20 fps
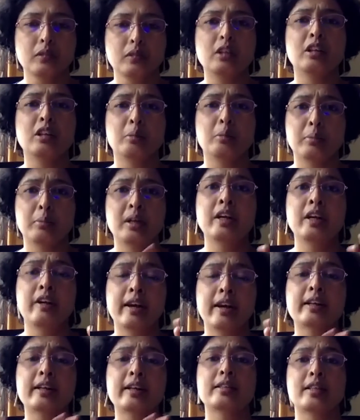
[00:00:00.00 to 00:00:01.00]
the burn
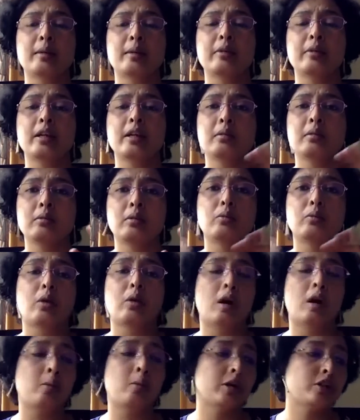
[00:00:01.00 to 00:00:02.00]
rate is something,
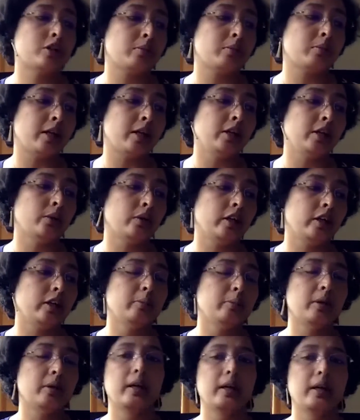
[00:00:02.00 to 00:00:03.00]
how much money you're
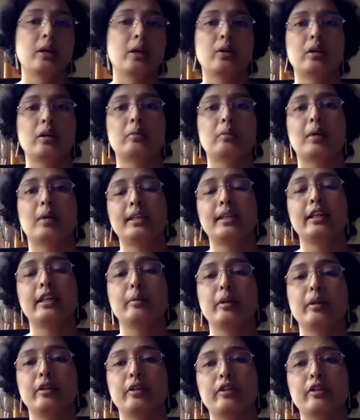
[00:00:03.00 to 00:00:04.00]
really burning on a
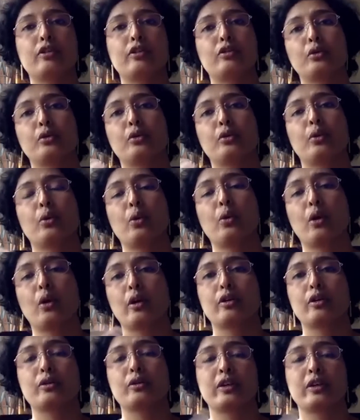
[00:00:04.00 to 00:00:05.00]
monthly basis to grow
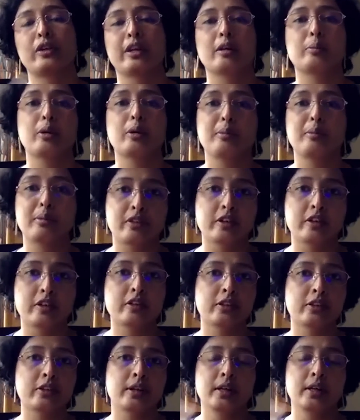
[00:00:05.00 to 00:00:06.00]
or to set up your
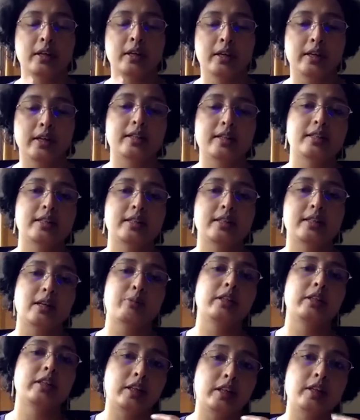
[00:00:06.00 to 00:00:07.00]
business, is
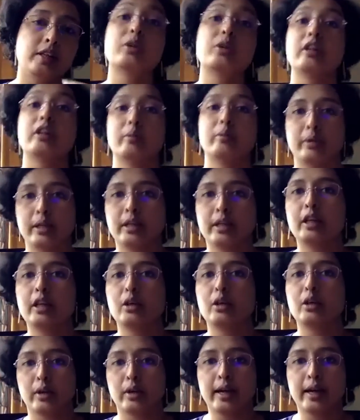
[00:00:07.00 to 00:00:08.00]
something that they would
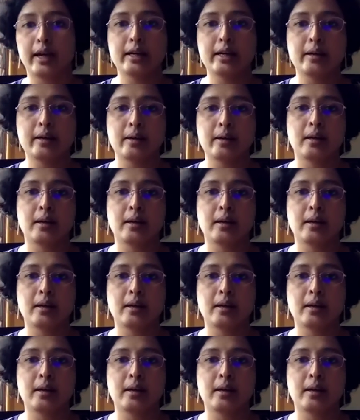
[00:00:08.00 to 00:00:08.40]
typically look at,